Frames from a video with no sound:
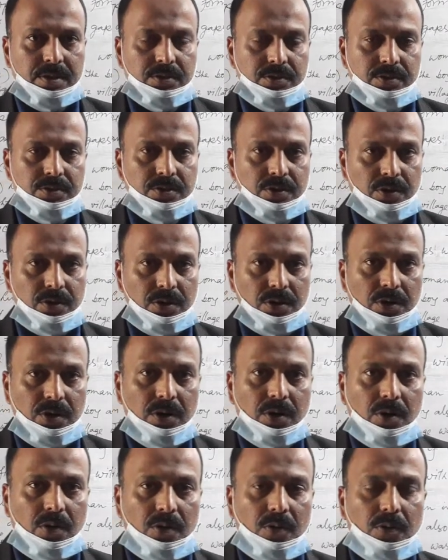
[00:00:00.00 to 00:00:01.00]

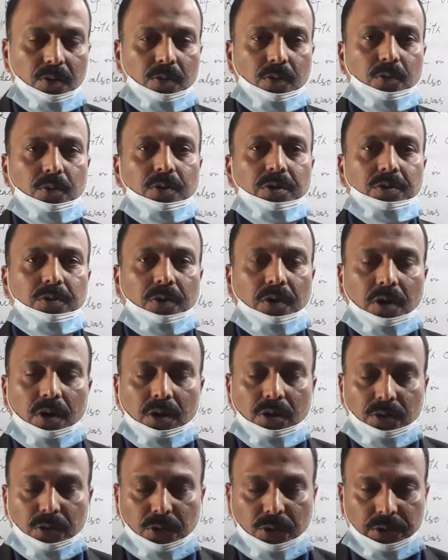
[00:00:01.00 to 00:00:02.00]
So we all
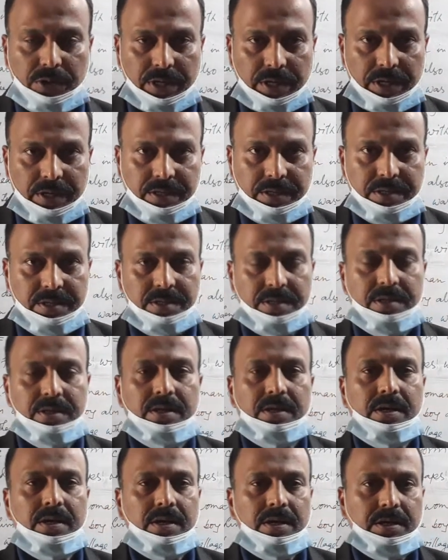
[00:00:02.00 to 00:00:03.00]
know that
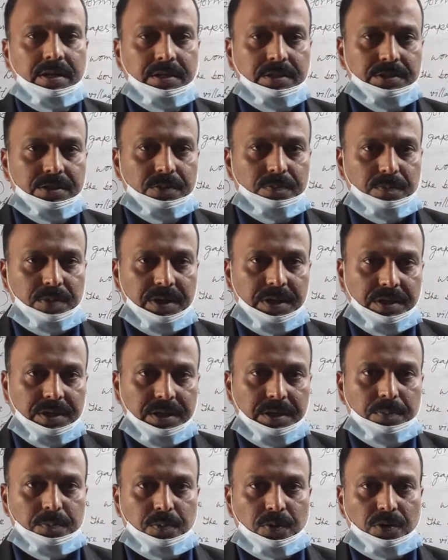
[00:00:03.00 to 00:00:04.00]
it's a
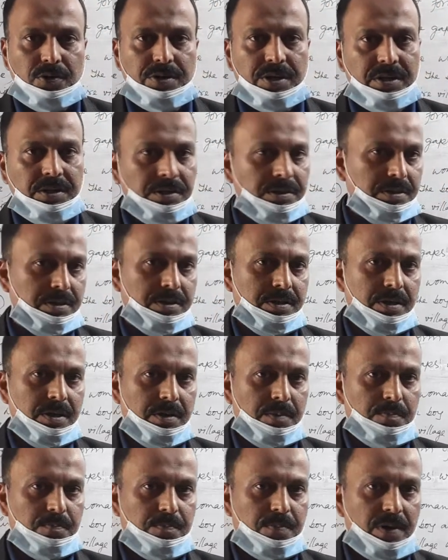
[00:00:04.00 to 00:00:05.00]
very important
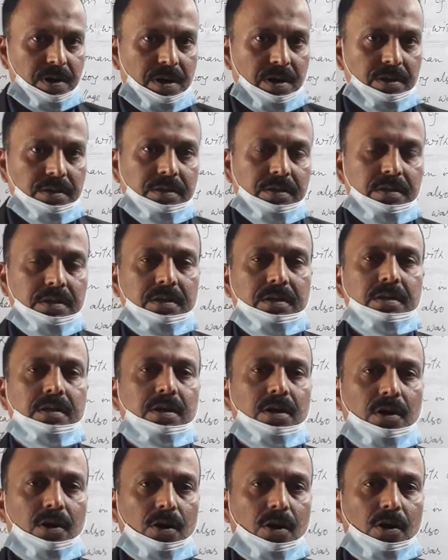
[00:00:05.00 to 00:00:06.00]
part
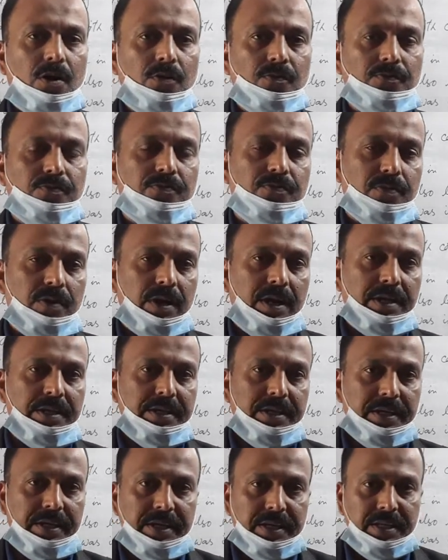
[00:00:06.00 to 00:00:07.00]
of
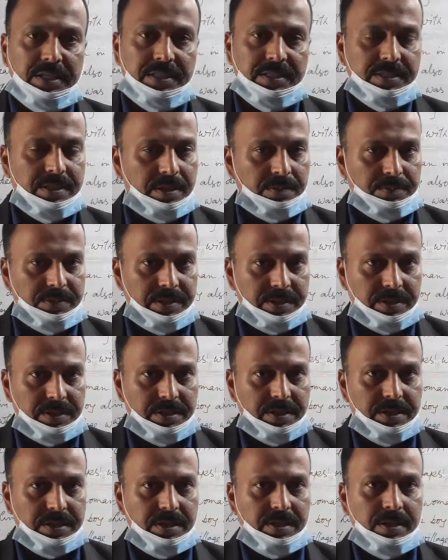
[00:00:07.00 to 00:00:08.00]
an English
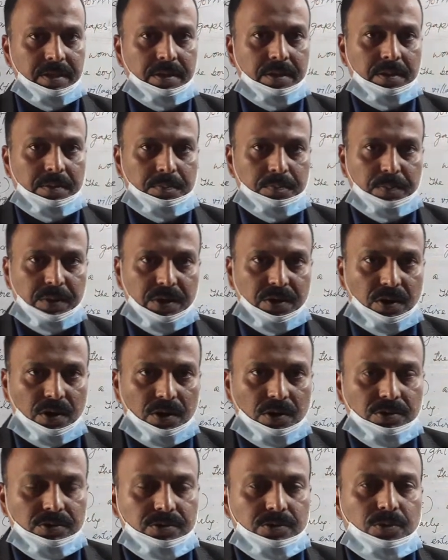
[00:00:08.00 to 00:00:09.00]
subject,
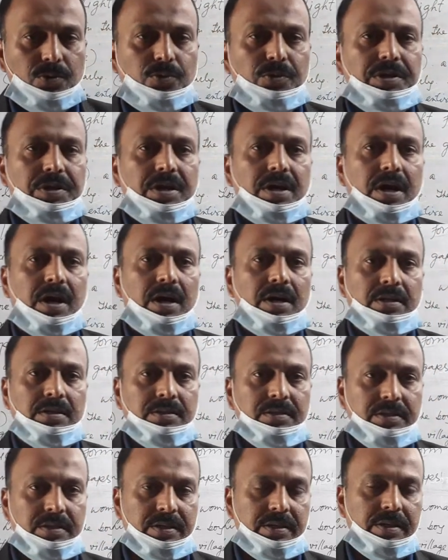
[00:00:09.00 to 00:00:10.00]
because we
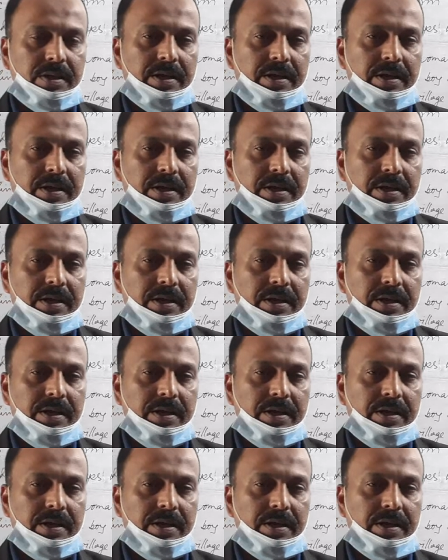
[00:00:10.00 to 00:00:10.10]
can't